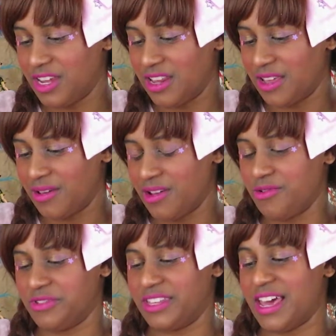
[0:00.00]
it kitty?
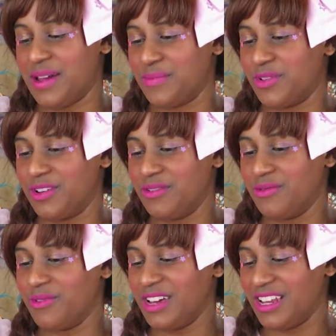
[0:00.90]
Oh, it's cat print.
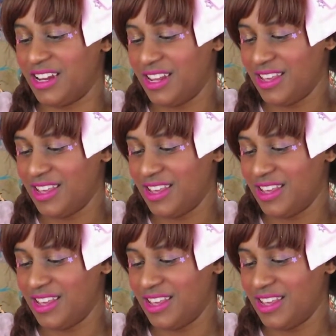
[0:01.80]
What?